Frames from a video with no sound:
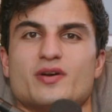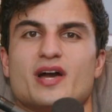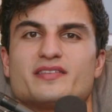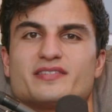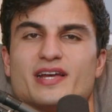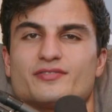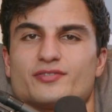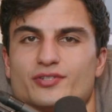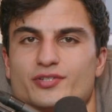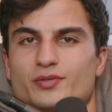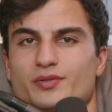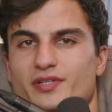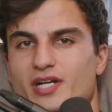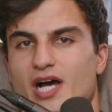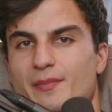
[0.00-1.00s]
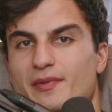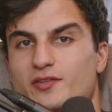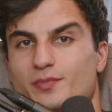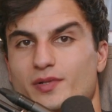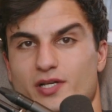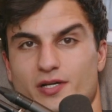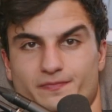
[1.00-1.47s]
guys answer too in the comments
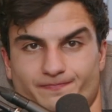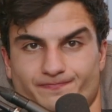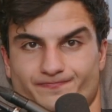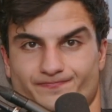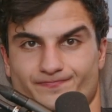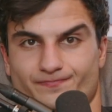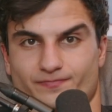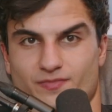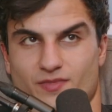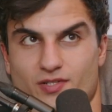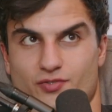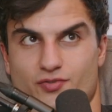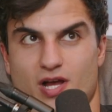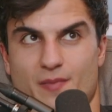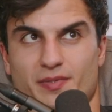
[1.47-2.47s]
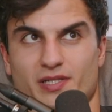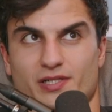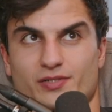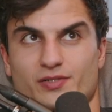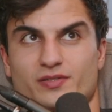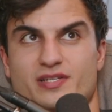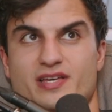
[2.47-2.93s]
below. Drop a
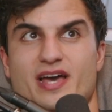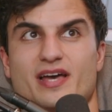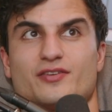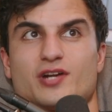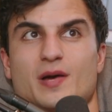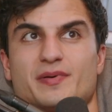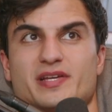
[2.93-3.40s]
little. Oh, I know drop